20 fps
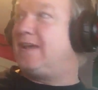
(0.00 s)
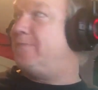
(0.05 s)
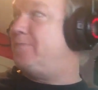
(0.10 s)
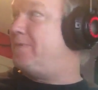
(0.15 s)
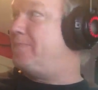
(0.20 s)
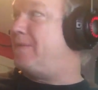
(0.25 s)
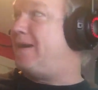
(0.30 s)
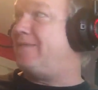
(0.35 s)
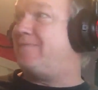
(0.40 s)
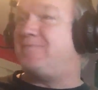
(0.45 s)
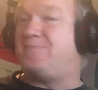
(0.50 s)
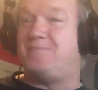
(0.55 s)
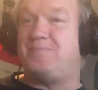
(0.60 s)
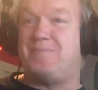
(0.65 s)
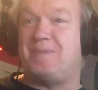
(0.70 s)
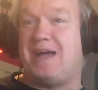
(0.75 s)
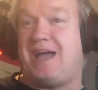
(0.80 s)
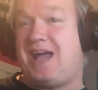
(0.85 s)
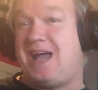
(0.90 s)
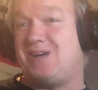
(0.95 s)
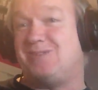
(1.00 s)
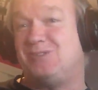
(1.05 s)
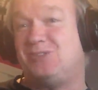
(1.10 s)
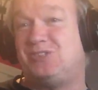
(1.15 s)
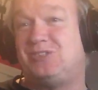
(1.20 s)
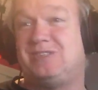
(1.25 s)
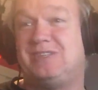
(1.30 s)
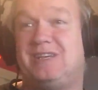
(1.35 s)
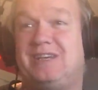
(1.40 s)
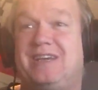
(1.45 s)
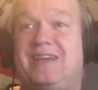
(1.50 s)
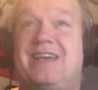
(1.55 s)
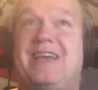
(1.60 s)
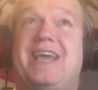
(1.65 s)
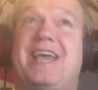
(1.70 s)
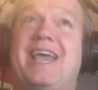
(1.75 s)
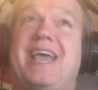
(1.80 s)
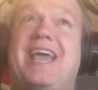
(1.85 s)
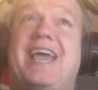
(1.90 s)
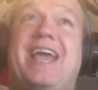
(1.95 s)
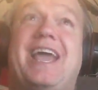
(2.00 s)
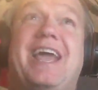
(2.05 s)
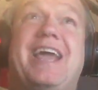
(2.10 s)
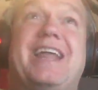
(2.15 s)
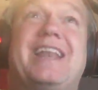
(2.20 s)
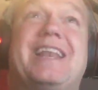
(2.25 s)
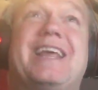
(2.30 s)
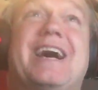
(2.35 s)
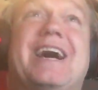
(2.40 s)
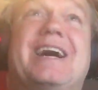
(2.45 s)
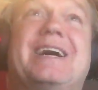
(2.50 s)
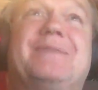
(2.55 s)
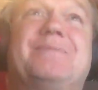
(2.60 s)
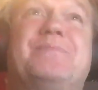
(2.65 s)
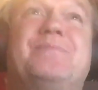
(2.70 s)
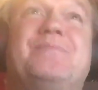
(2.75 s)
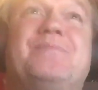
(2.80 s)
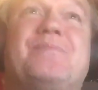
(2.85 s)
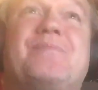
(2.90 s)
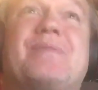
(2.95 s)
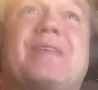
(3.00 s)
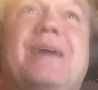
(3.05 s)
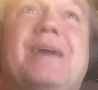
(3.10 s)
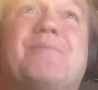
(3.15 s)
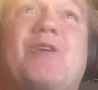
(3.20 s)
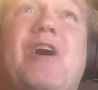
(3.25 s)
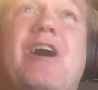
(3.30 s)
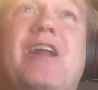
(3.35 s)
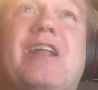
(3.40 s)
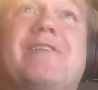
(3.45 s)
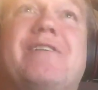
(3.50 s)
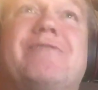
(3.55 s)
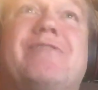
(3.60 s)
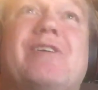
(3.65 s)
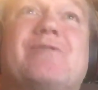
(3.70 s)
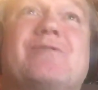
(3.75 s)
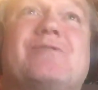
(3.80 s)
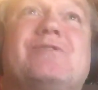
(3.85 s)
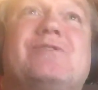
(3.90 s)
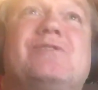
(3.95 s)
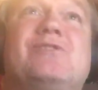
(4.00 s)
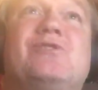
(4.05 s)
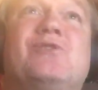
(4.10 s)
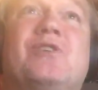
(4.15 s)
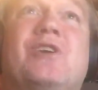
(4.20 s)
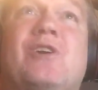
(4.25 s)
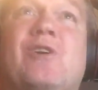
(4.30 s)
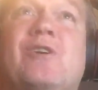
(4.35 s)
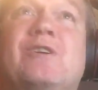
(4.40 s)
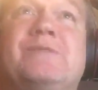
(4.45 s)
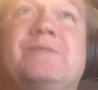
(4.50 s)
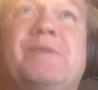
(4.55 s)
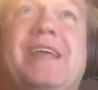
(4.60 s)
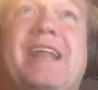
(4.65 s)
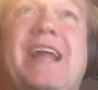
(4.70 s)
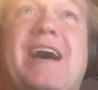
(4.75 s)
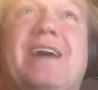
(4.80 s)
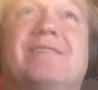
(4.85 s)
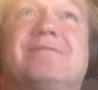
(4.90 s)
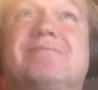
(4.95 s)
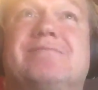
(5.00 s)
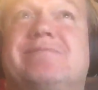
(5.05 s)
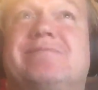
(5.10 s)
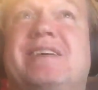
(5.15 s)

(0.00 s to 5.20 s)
I'm in my house, and I'm calling folks to encourage them to get out